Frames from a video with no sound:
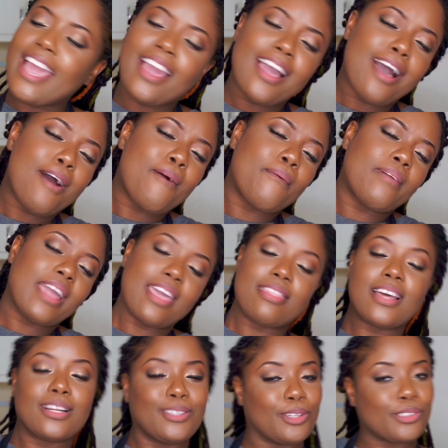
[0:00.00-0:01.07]
away
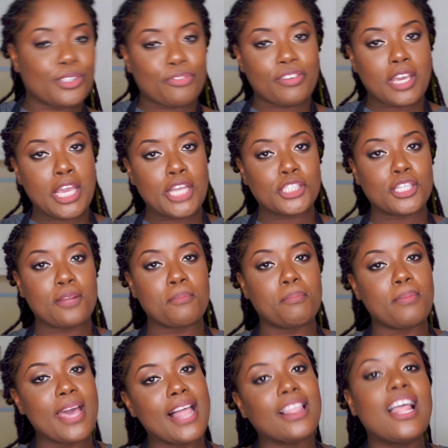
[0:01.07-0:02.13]
that notification
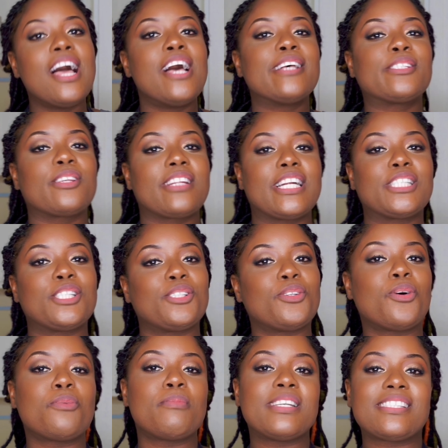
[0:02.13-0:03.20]
bell so that you
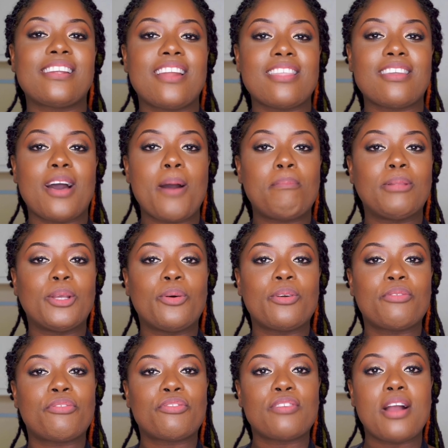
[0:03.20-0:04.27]
don't miss another
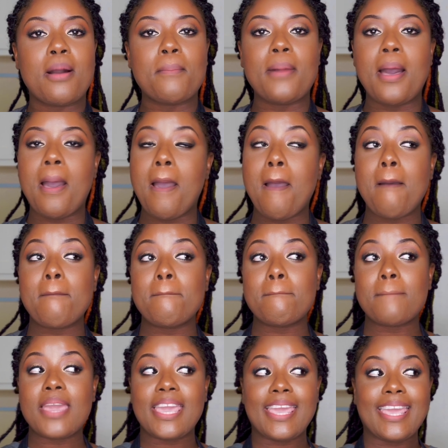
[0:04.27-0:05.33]
upload from
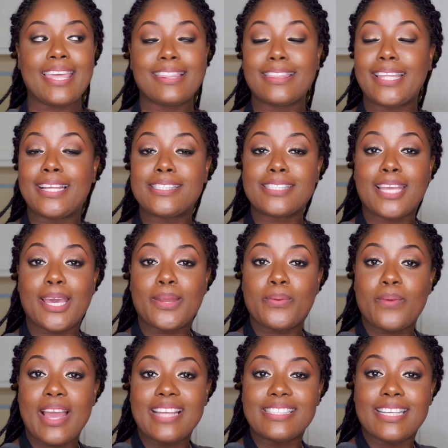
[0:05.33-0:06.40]
me. Let's get
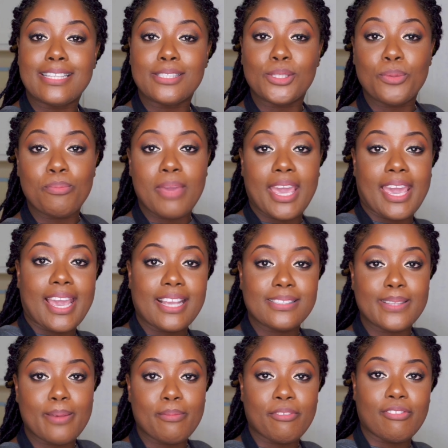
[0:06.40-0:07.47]
right into making
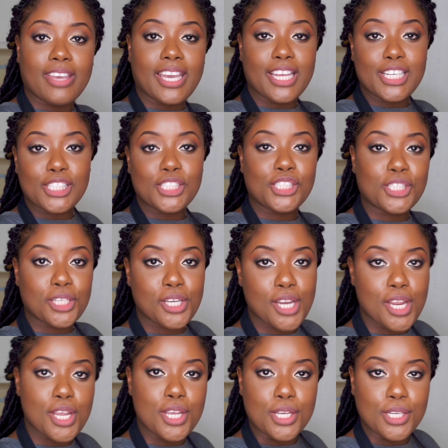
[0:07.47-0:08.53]
some vegan
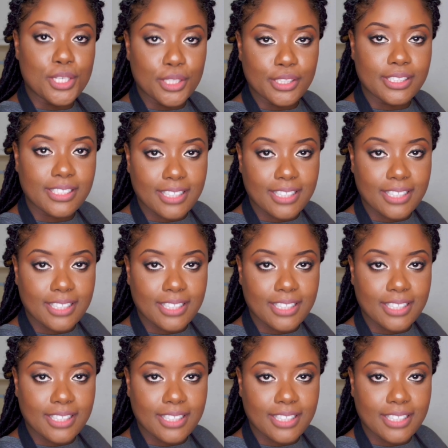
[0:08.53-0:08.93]
cheese.